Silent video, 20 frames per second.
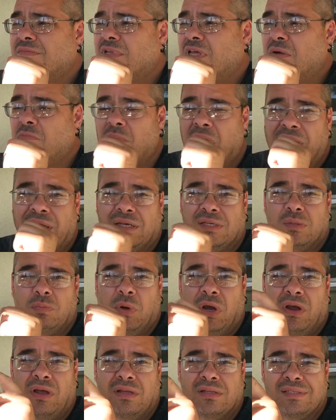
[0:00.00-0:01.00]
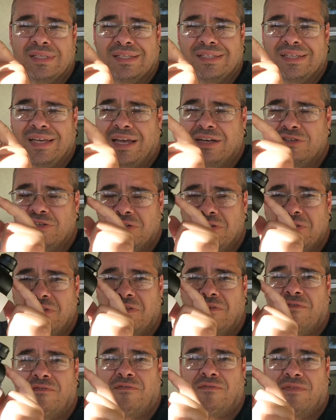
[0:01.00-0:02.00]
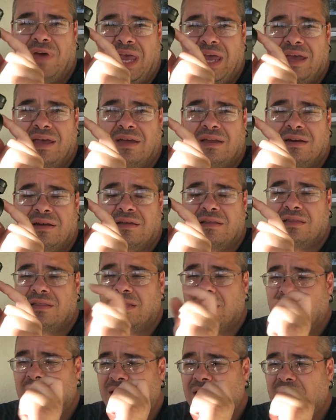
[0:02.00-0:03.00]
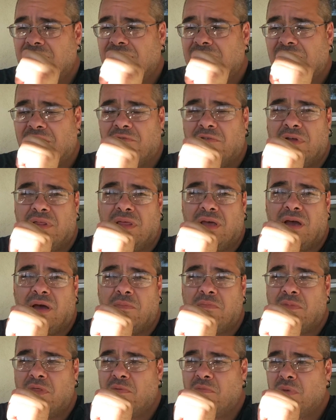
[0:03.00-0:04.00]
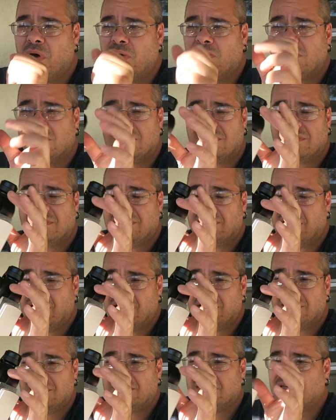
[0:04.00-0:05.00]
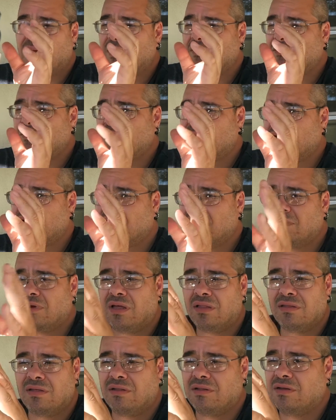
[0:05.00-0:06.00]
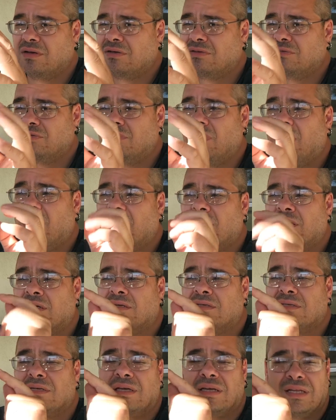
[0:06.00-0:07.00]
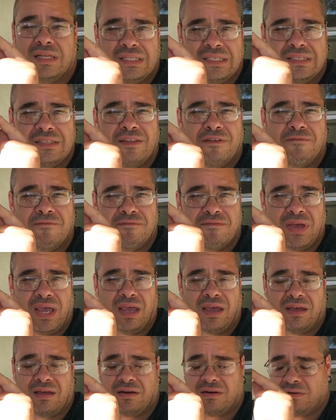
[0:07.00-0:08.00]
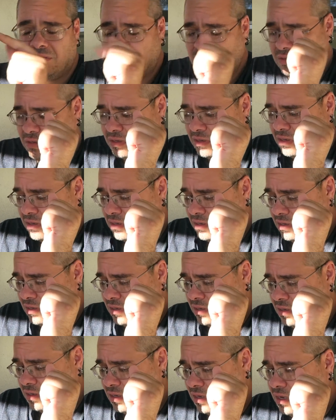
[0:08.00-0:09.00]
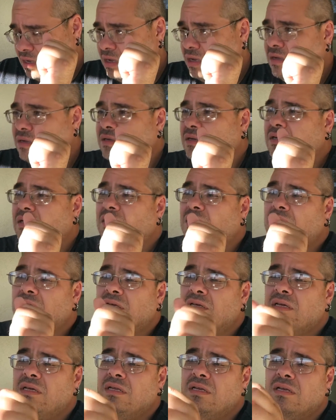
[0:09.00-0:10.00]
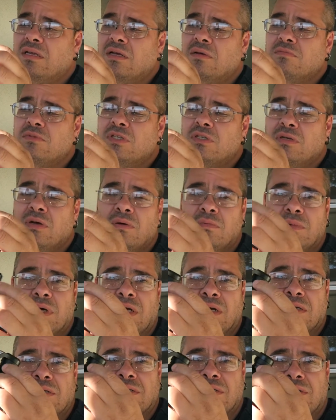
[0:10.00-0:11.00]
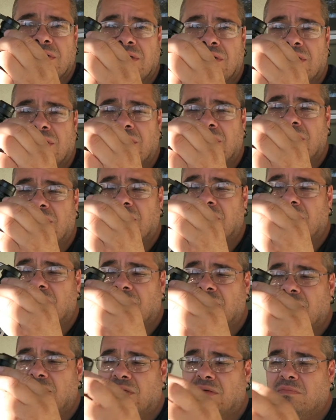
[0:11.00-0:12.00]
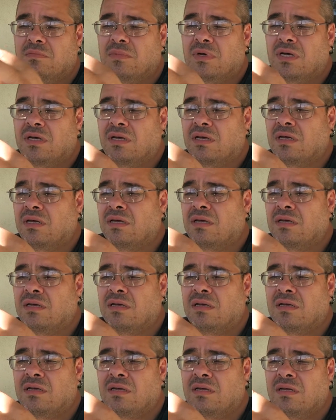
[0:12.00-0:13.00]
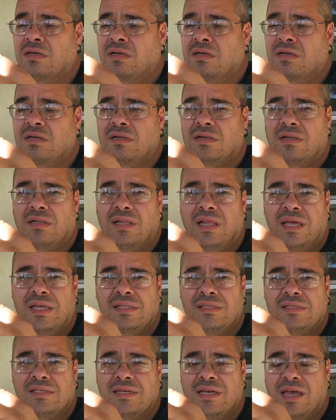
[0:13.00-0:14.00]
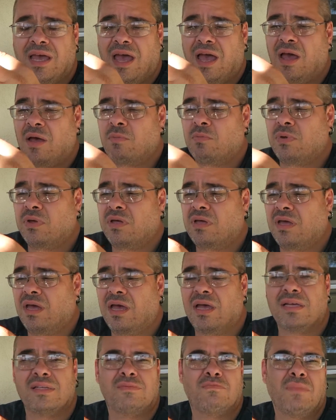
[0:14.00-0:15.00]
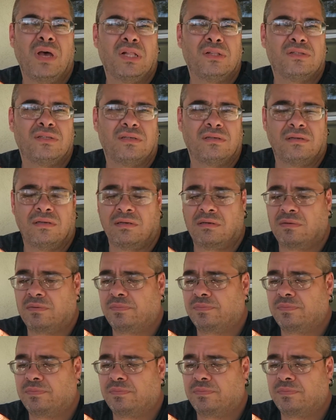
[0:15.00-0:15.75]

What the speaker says: In my experience, it's actually the fan that heats everything up the most. Not the sensor, not the electronics, it's the fan. And it heated up so much that my lens cap has melted.